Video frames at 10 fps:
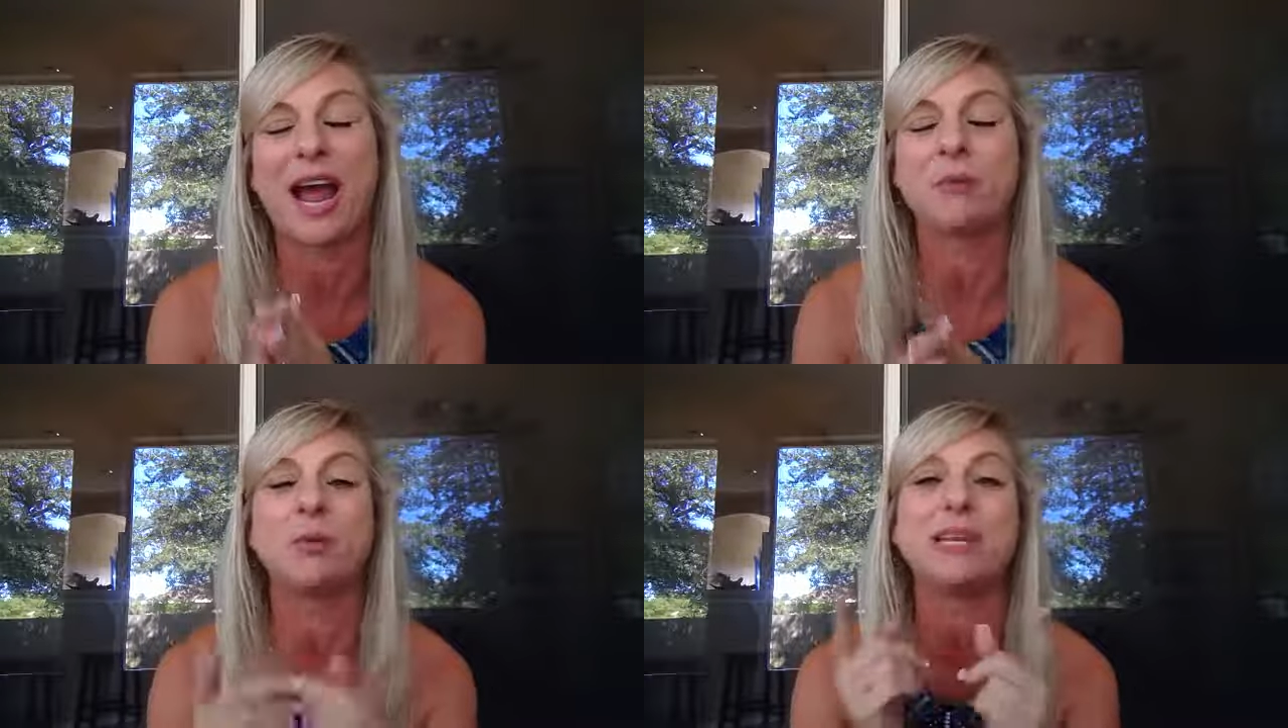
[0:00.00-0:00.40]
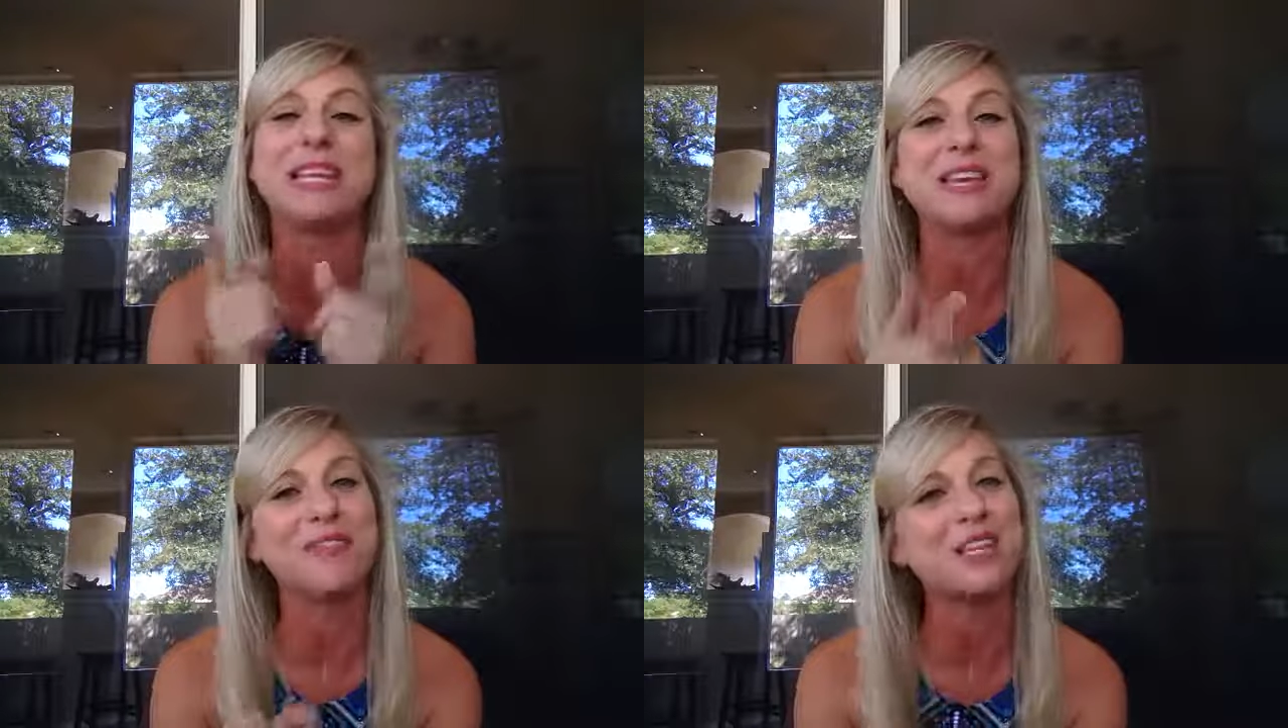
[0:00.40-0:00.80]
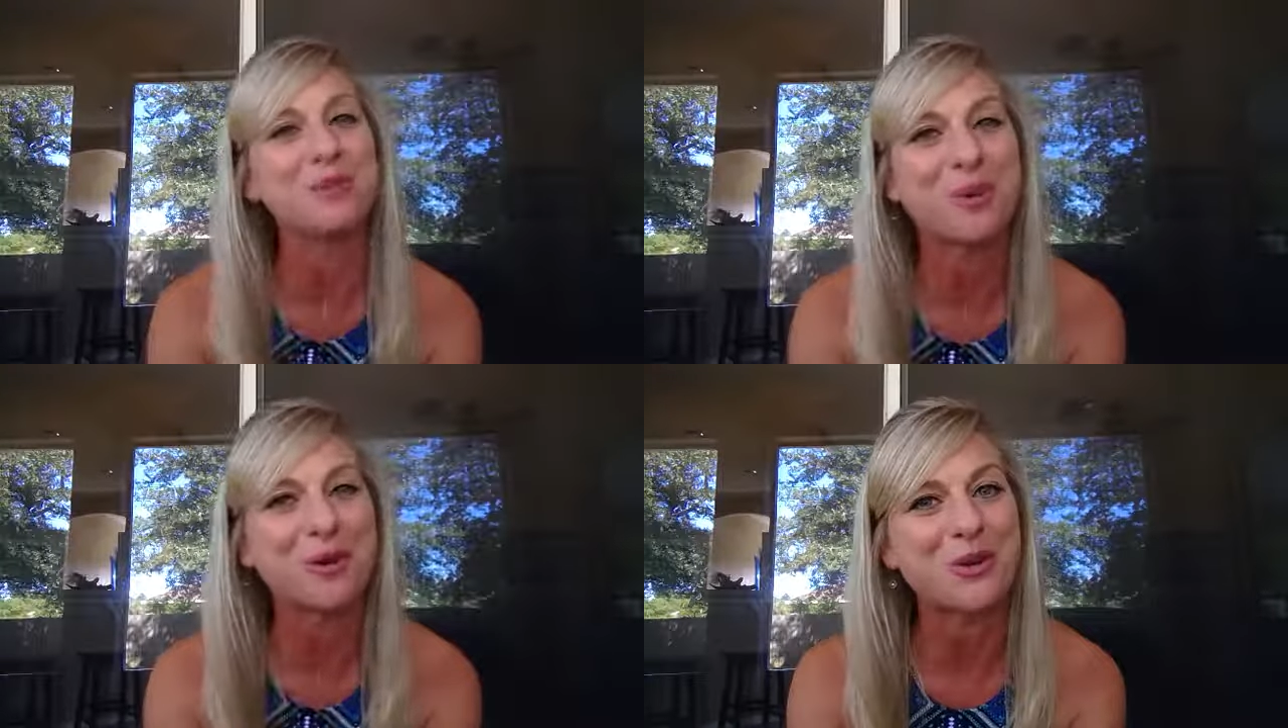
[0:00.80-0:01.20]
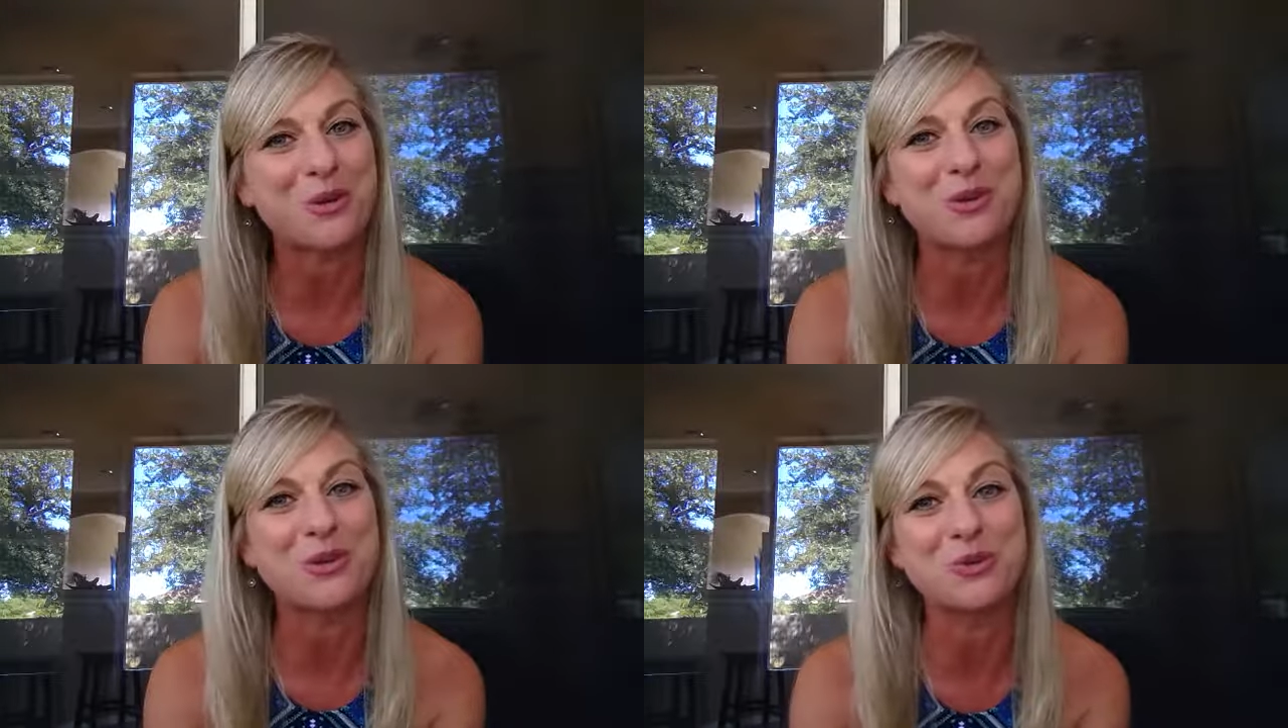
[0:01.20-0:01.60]
I will be leaving tomorrow to
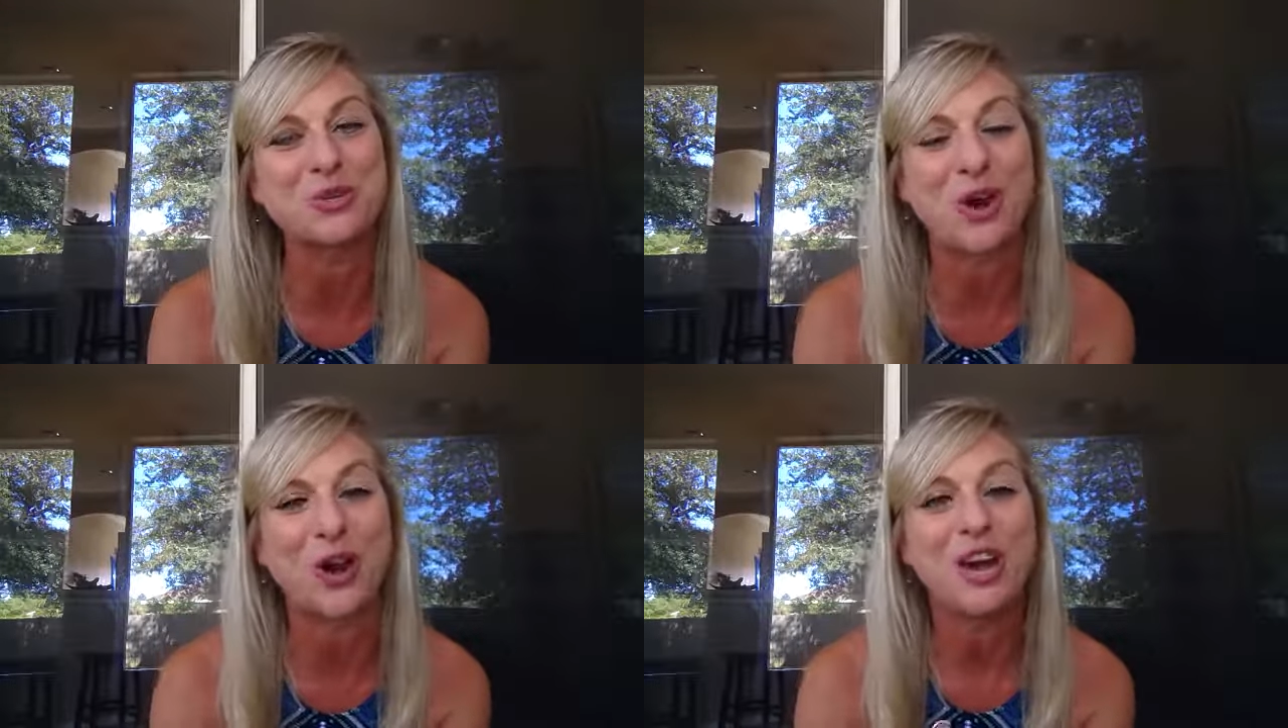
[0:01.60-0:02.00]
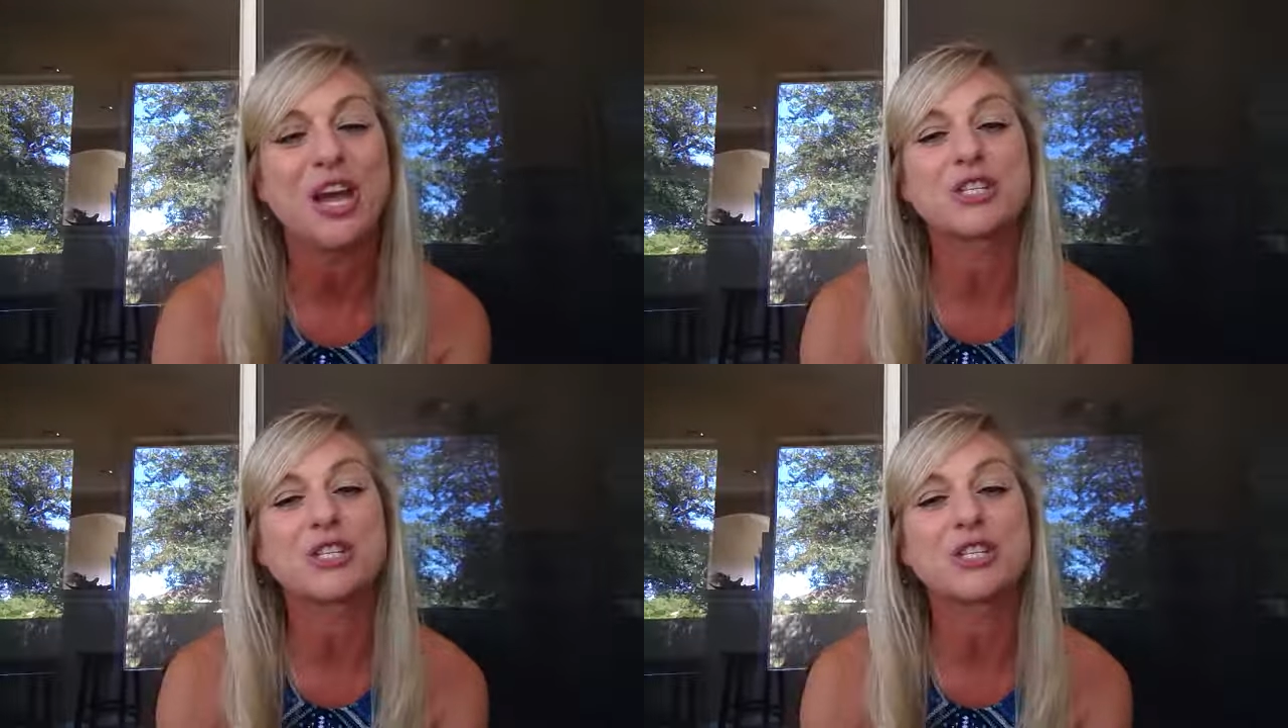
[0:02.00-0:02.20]
go to Utah.